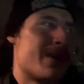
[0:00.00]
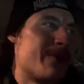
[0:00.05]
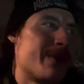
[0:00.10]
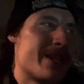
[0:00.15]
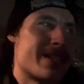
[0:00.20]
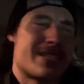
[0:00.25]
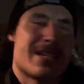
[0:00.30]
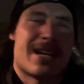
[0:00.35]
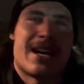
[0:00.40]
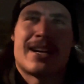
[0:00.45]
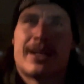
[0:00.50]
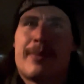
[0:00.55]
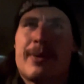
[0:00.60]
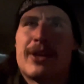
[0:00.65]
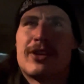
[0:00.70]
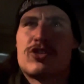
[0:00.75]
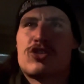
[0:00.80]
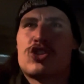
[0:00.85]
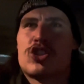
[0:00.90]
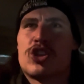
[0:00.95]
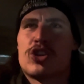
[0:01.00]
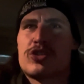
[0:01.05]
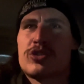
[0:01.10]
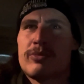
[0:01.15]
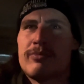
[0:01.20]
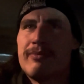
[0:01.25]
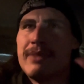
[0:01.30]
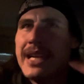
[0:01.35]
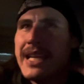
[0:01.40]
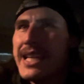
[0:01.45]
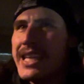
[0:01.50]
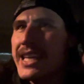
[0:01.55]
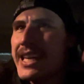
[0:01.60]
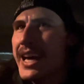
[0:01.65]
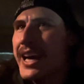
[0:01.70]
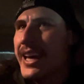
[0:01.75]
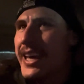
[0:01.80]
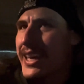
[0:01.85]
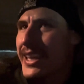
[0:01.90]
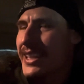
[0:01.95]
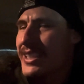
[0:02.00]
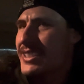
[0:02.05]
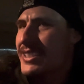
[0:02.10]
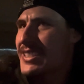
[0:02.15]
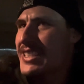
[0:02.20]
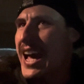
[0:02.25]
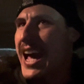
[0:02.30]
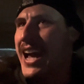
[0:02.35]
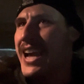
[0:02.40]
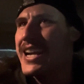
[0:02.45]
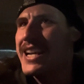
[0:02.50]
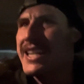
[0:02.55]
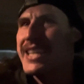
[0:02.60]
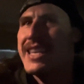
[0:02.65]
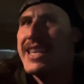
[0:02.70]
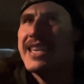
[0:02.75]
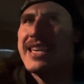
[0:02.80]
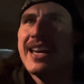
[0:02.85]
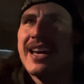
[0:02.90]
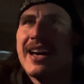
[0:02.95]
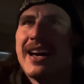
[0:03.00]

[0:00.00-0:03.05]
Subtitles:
of want to talk about a social media anxiety.